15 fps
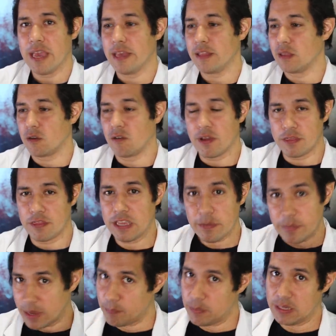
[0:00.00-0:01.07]
And the great thing
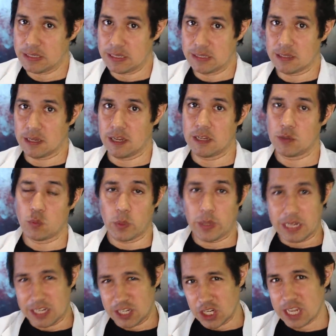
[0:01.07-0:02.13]
about PixInsight is we
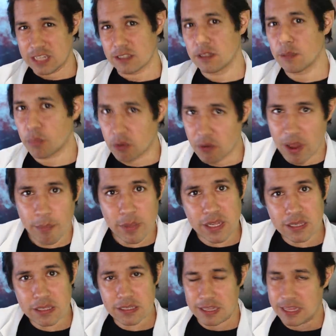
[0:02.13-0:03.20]
can adjust the
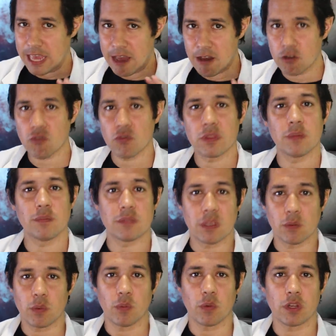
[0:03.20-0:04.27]
parameters and the algorithms
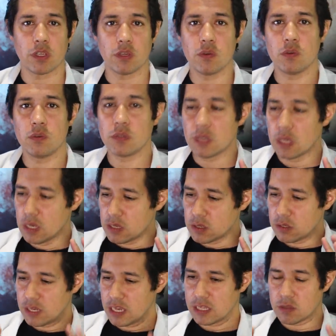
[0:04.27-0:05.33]
that we want to use
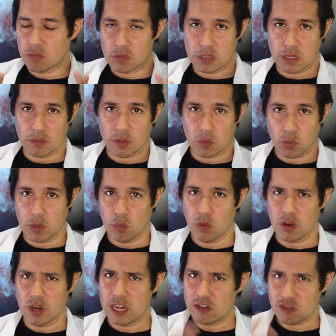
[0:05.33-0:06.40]
to get the result that we
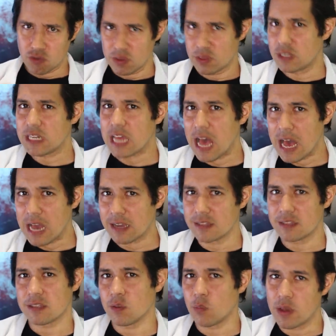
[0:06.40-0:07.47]
want and to treat the
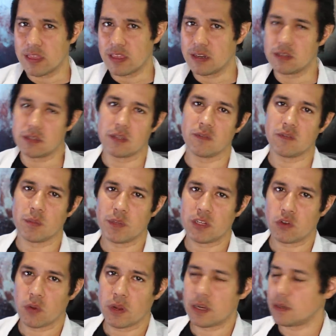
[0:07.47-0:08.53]
targets the way they deserve to be
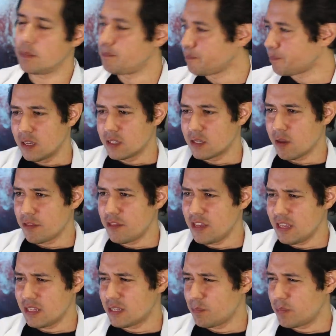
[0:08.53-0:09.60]
treated. So I
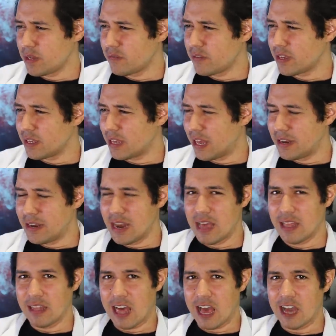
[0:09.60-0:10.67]
think it's a bit of a
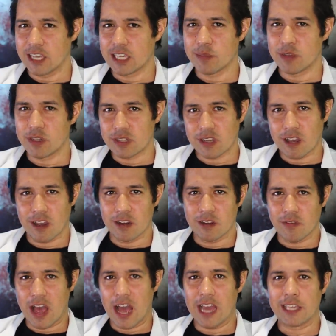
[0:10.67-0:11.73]
null argument to kind
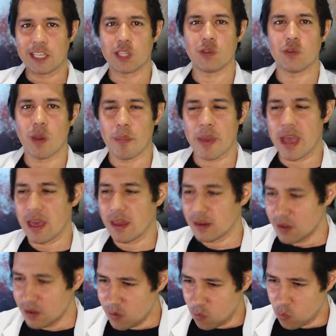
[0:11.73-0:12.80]
of argue about
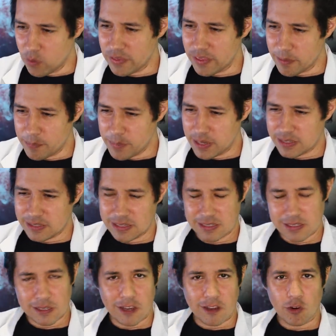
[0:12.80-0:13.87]
whether
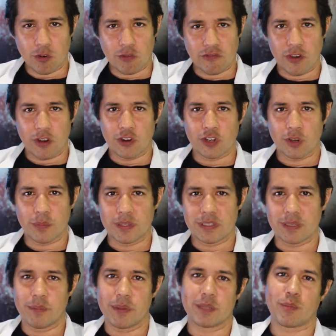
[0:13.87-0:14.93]
PixInsight or Photoshop
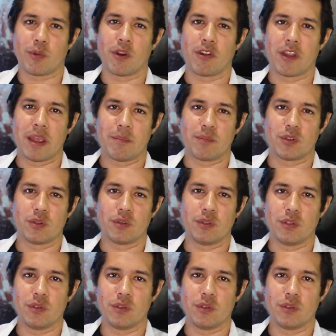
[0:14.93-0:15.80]
is the best program to